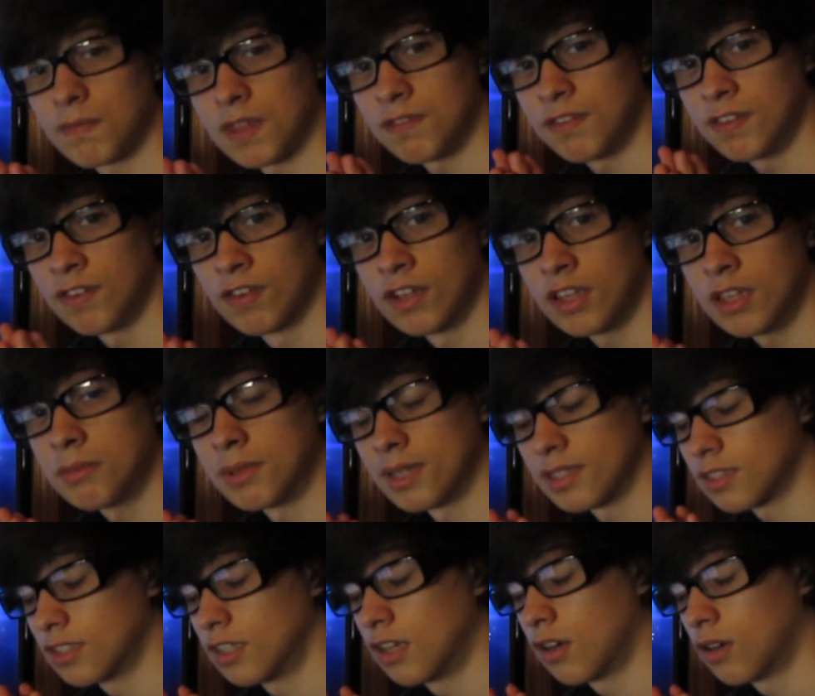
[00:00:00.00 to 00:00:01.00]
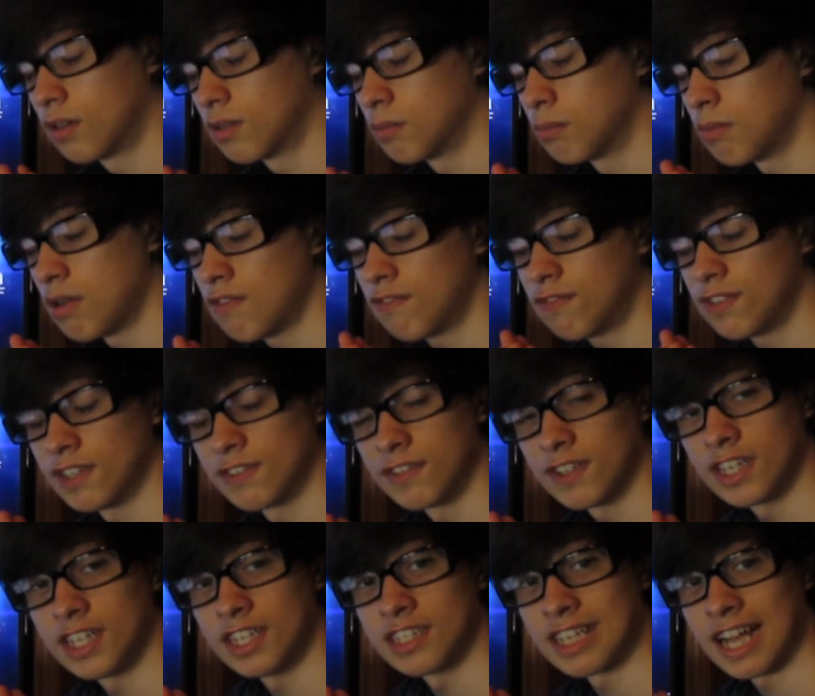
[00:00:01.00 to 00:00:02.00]
If you really must know, my
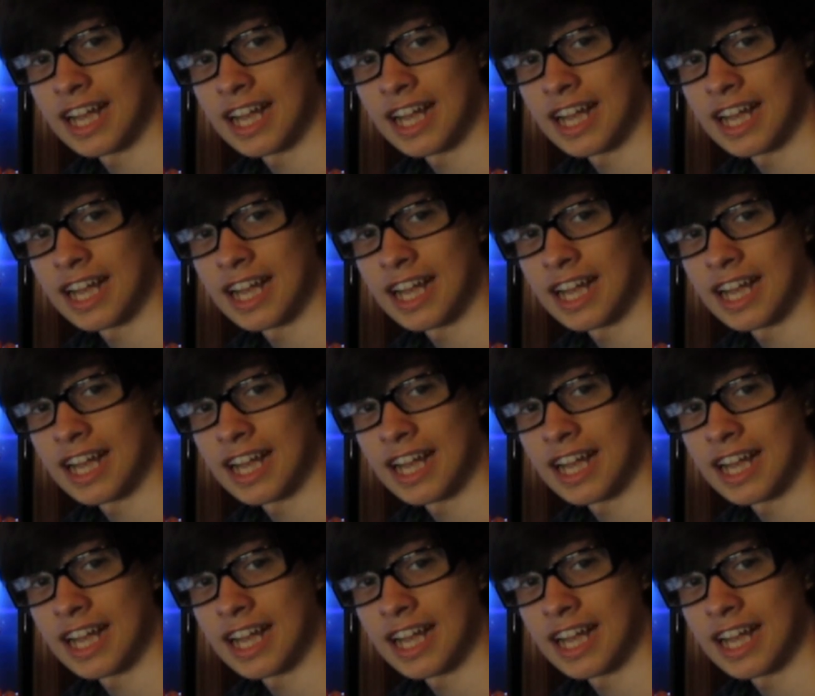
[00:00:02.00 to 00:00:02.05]
favorite is